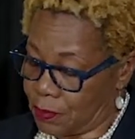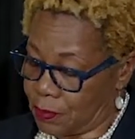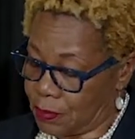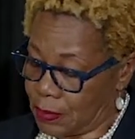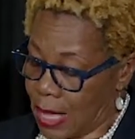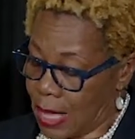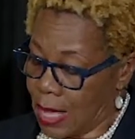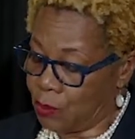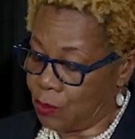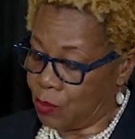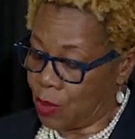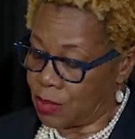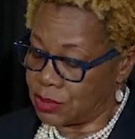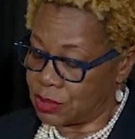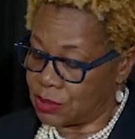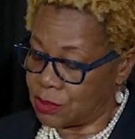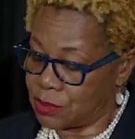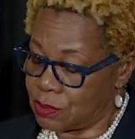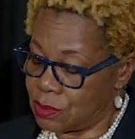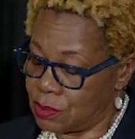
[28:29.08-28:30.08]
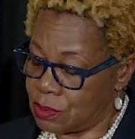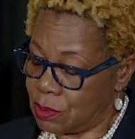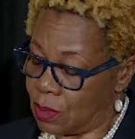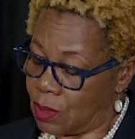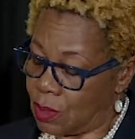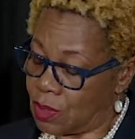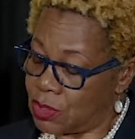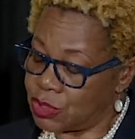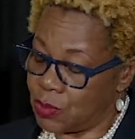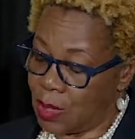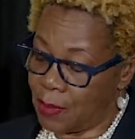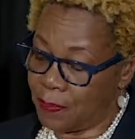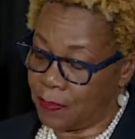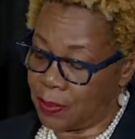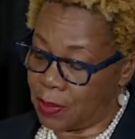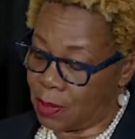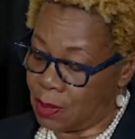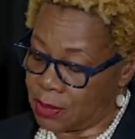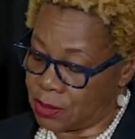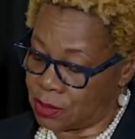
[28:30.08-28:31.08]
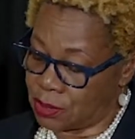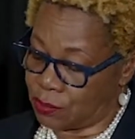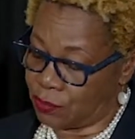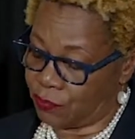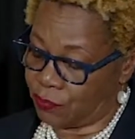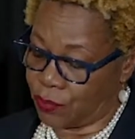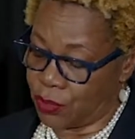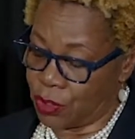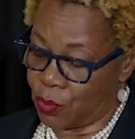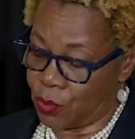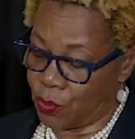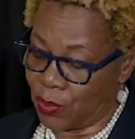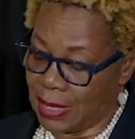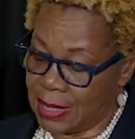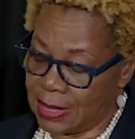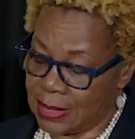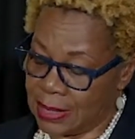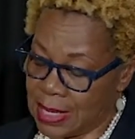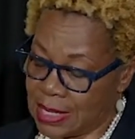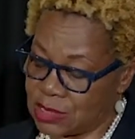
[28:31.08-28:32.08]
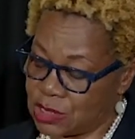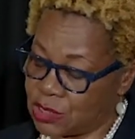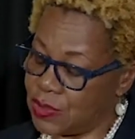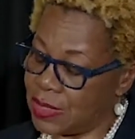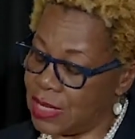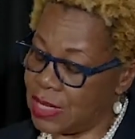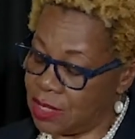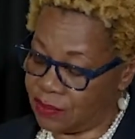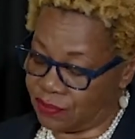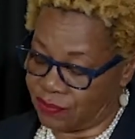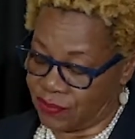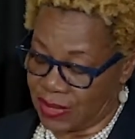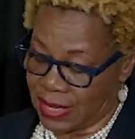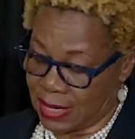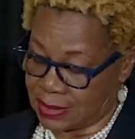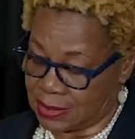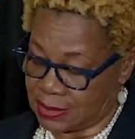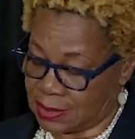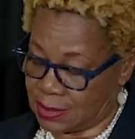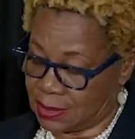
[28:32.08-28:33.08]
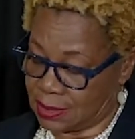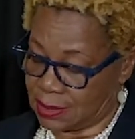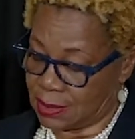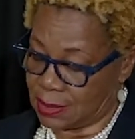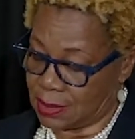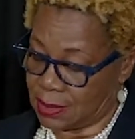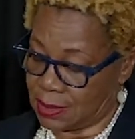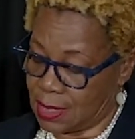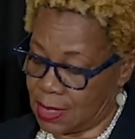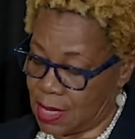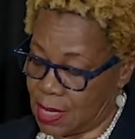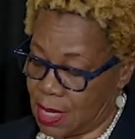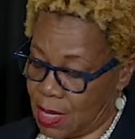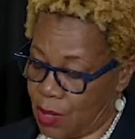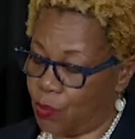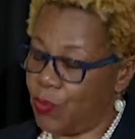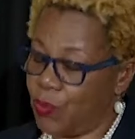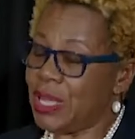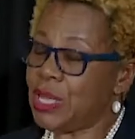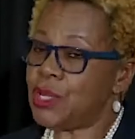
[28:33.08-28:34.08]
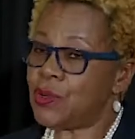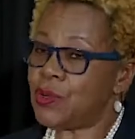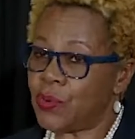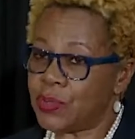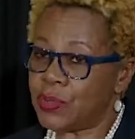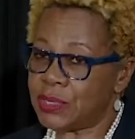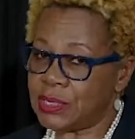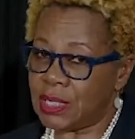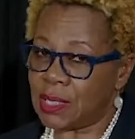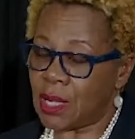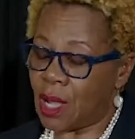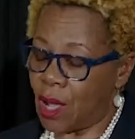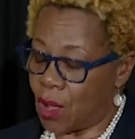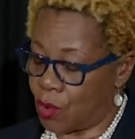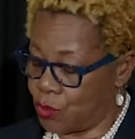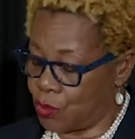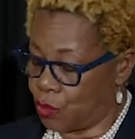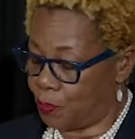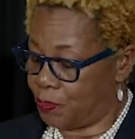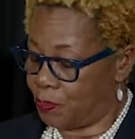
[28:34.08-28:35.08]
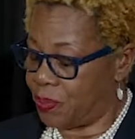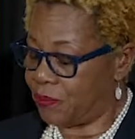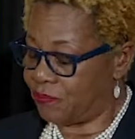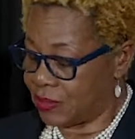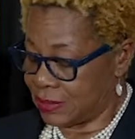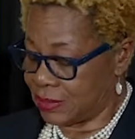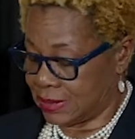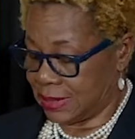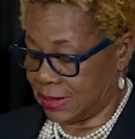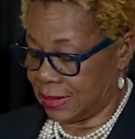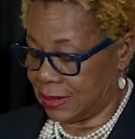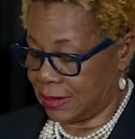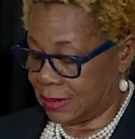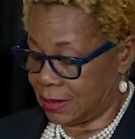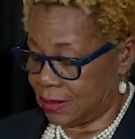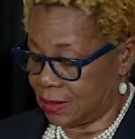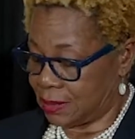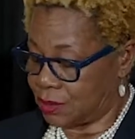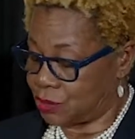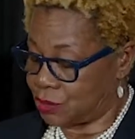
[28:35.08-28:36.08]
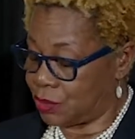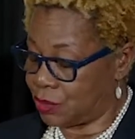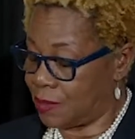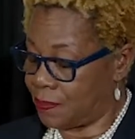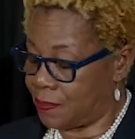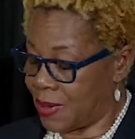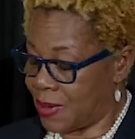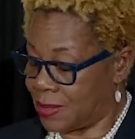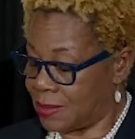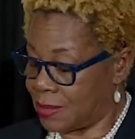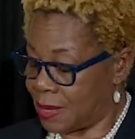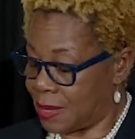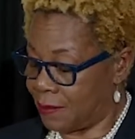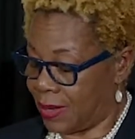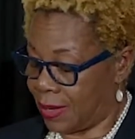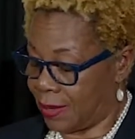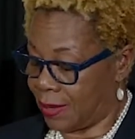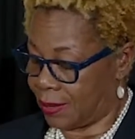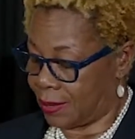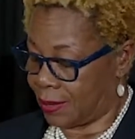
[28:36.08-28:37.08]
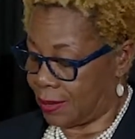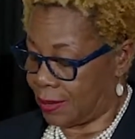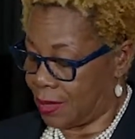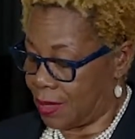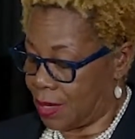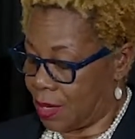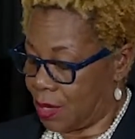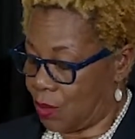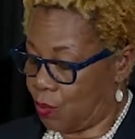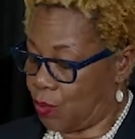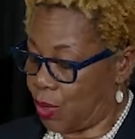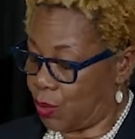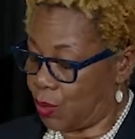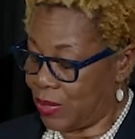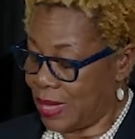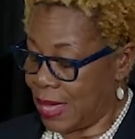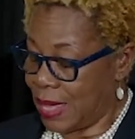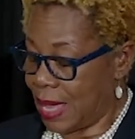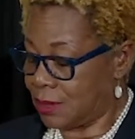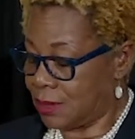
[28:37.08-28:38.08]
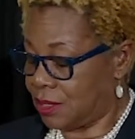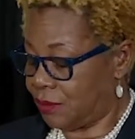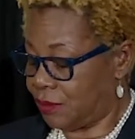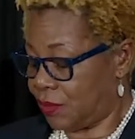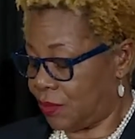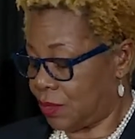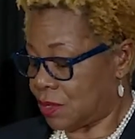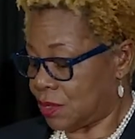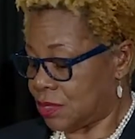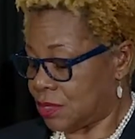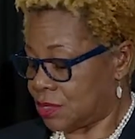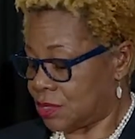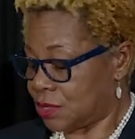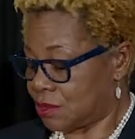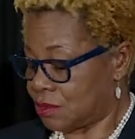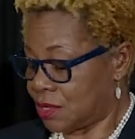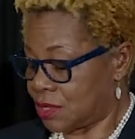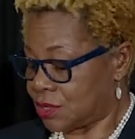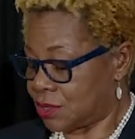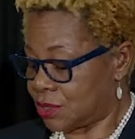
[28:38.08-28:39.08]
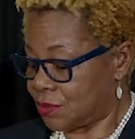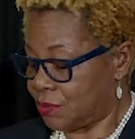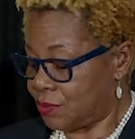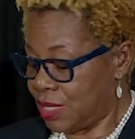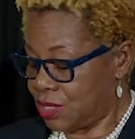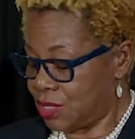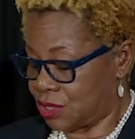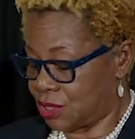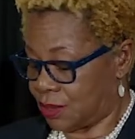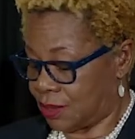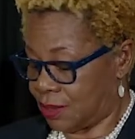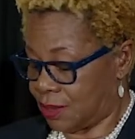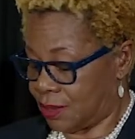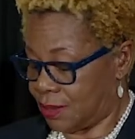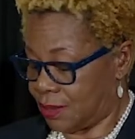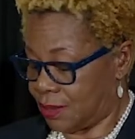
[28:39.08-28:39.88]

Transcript: I want to also applaud you for your willingness to innovate. We noted how you pivoted during the pandemic when we had difficulties across the region.